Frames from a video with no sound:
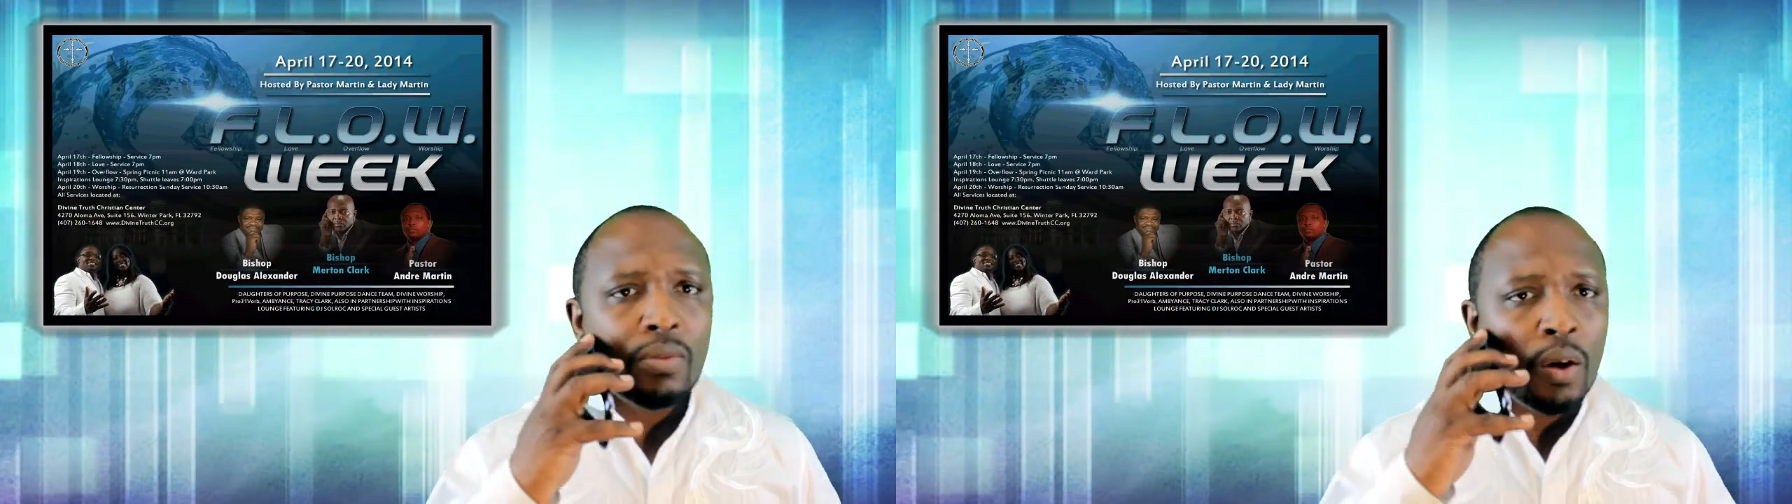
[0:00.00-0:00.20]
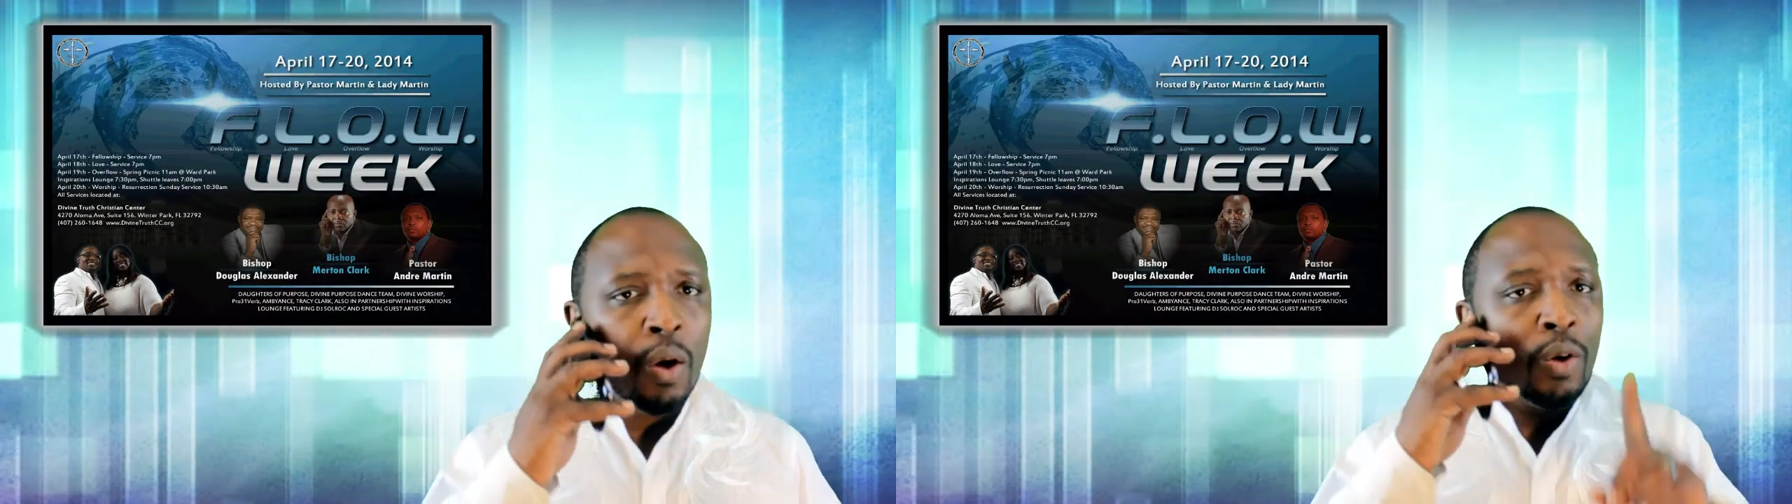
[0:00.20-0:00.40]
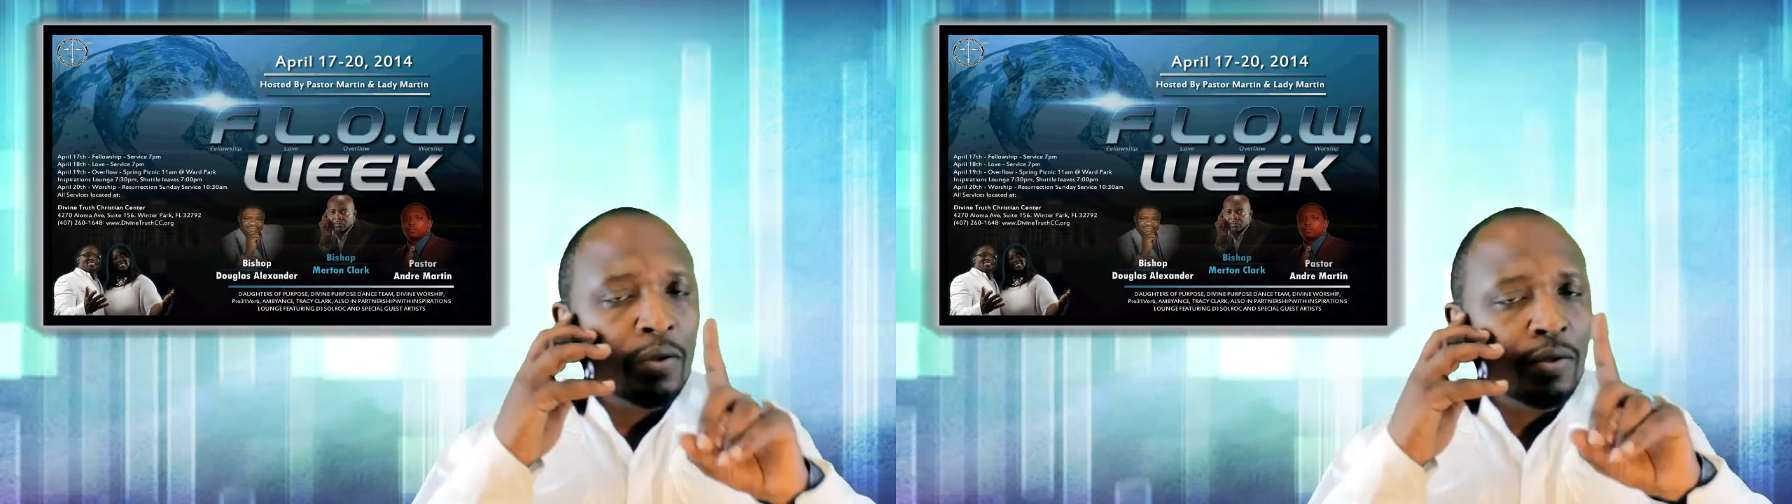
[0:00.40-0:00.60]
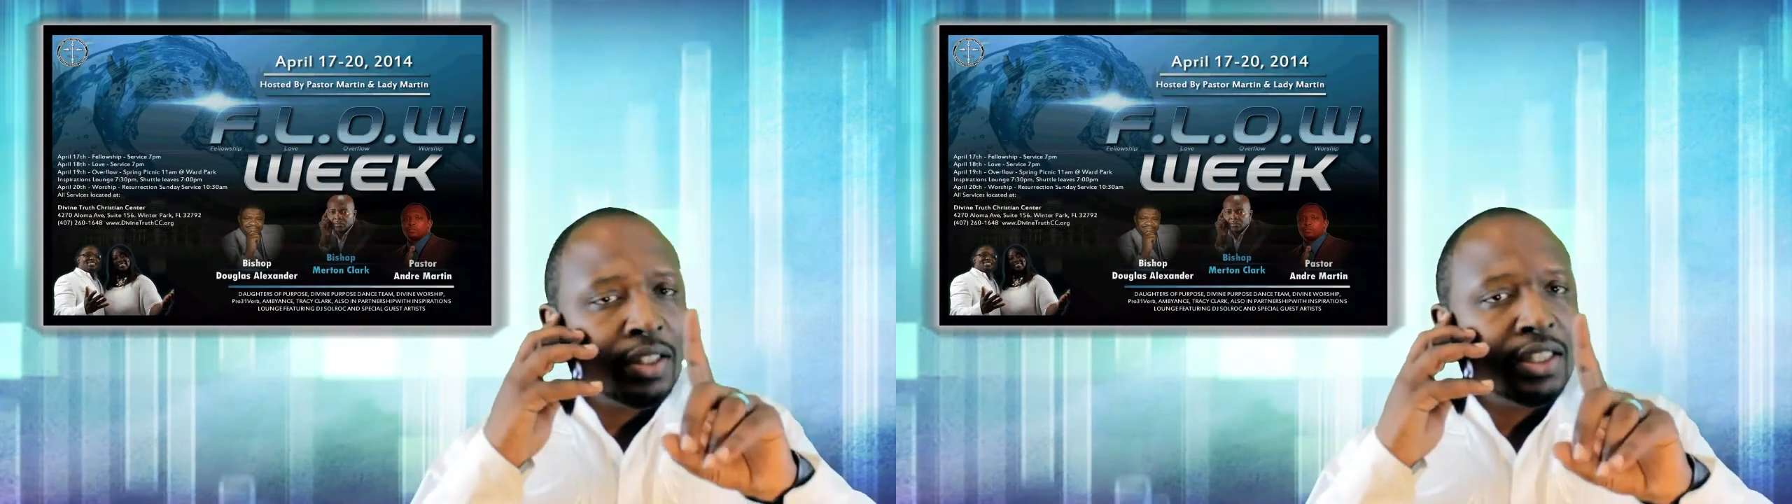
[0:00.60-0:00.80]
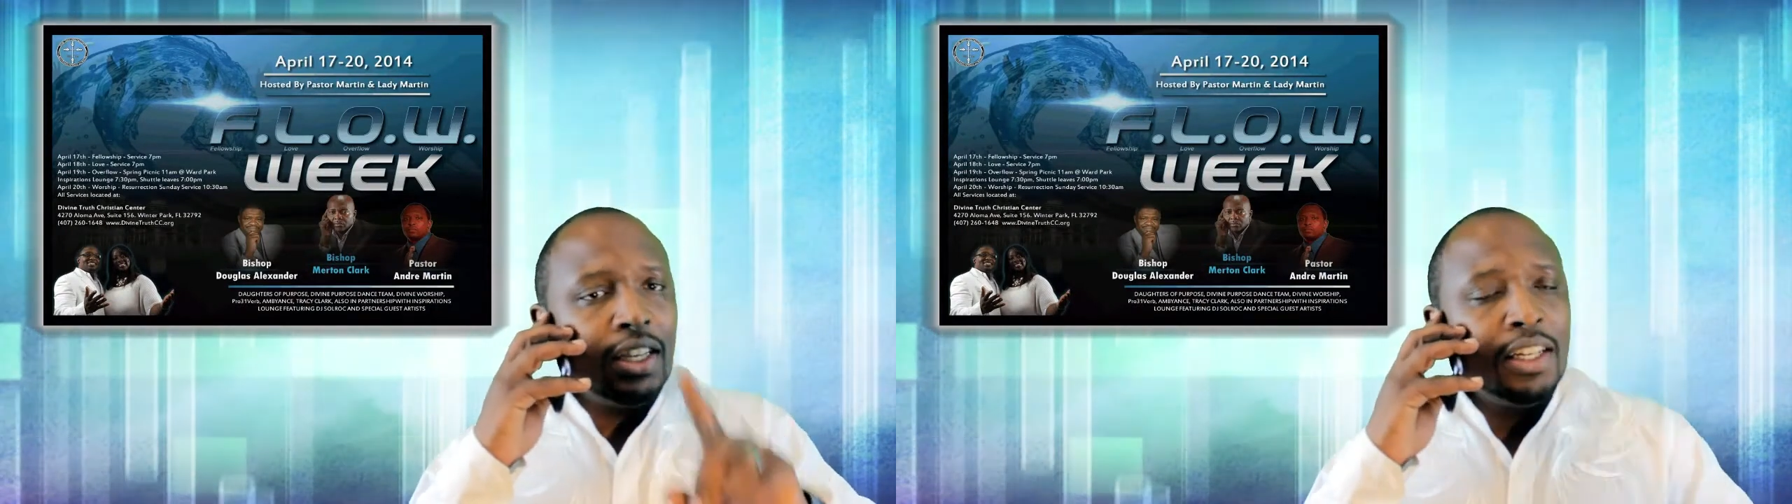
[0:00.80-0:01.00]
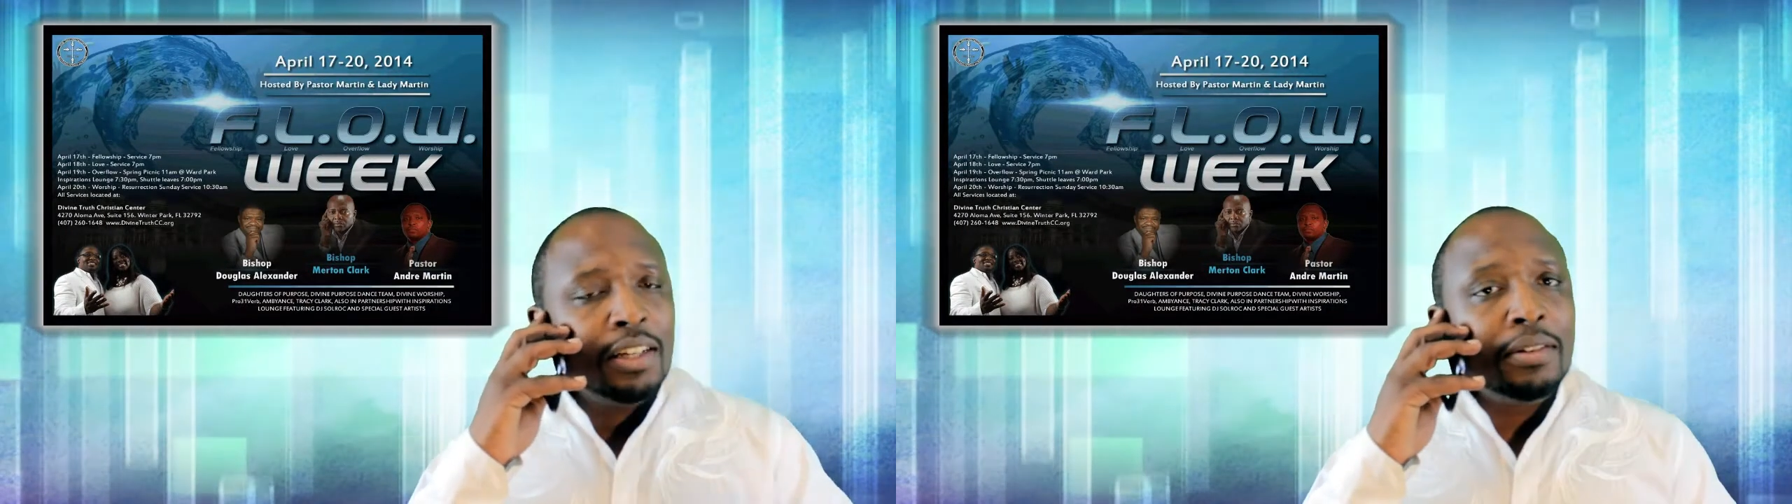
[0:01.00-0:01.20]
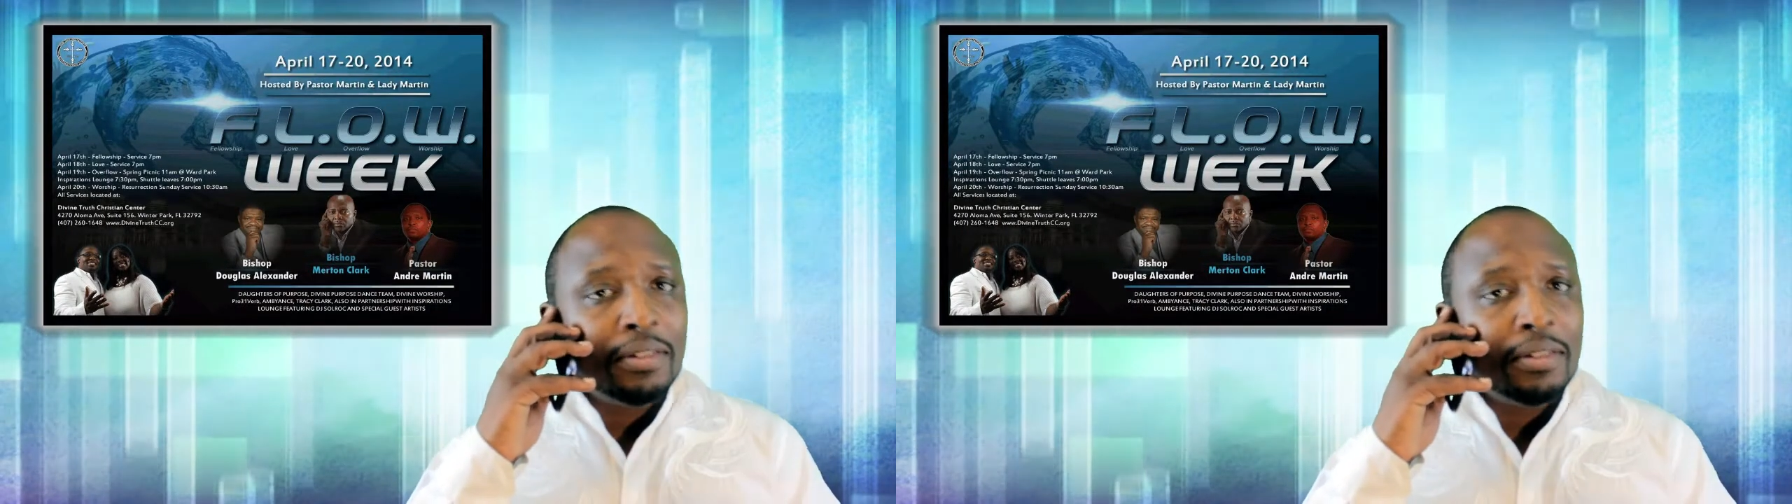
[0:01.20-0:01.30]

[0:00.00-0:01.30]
Hold on for a second.